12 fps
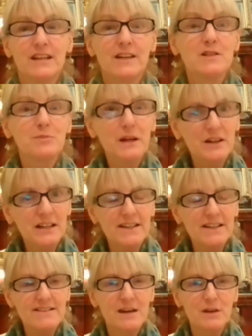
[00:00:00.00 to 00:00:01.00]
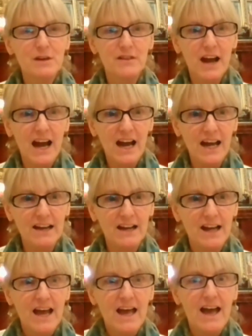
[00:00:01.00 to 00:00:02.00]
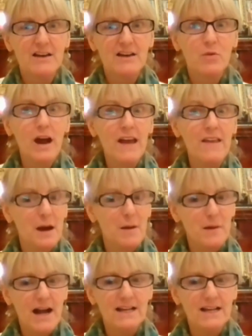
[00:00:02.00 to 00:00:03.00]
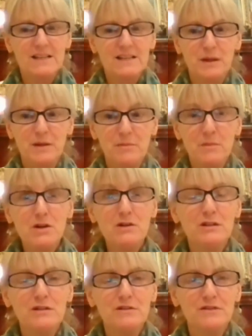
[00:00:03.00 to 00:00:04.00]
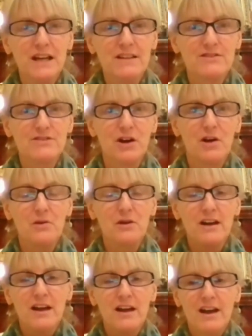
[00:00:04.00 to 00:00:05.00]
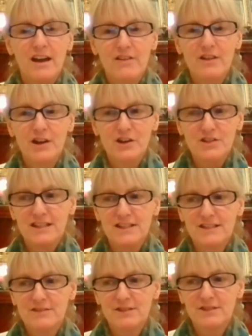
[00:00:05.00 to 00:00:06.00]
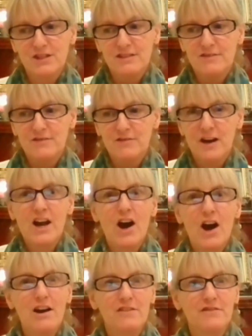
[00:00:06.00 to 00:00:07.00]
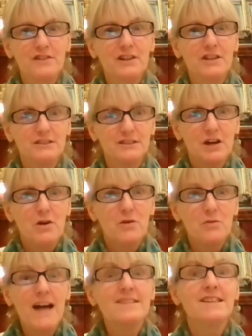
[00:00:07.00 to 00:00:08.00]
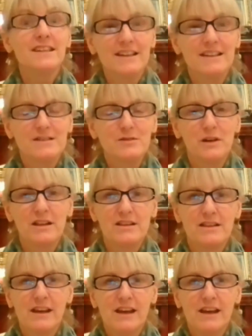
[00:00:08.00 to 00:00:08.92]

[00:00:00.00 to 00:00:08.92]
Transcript: of an experience that we've had in a way that our mind has been moved. And so there's this just very heartfelt resonance with